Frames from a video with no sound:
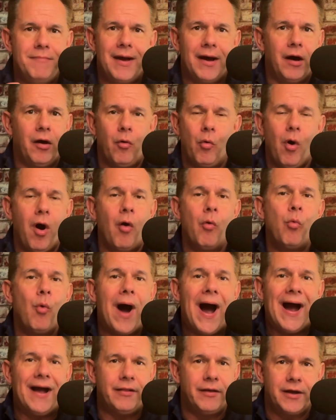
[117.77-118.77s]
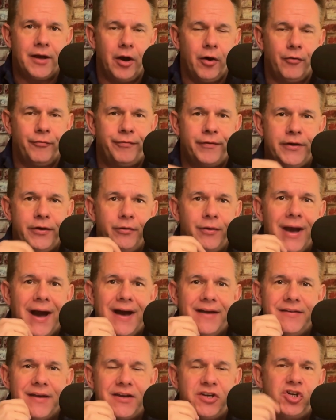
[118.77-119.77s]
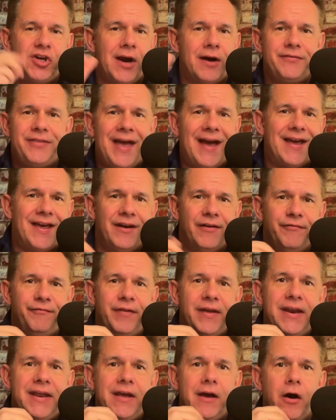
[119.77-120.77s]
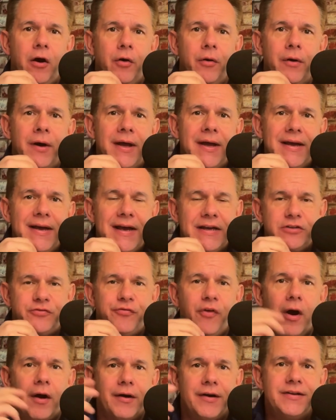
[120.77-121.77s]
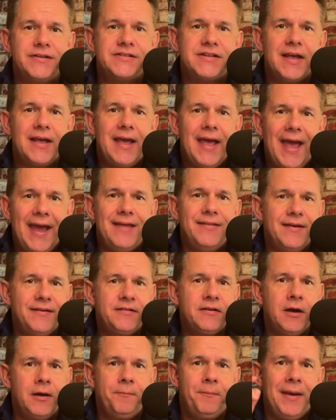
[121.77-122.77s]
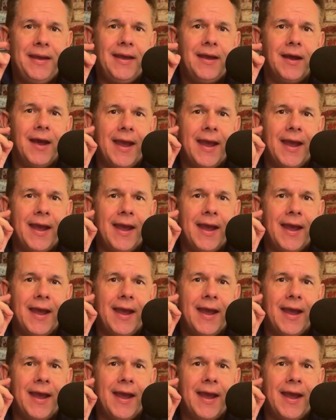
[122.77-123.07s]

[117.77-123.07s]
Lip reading: a while ago for you guys. I shared that in a video as far as, hey, this could be